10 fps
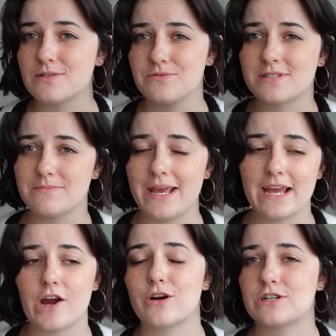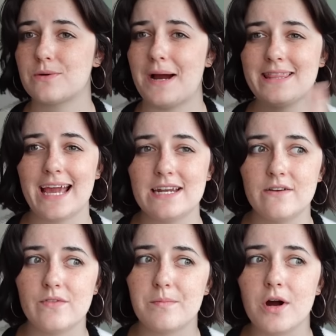who's the main character, by the end
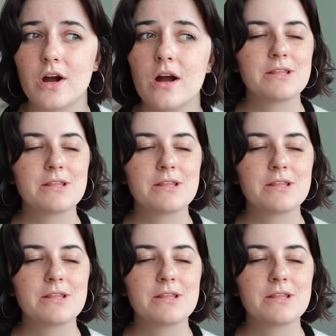of the book,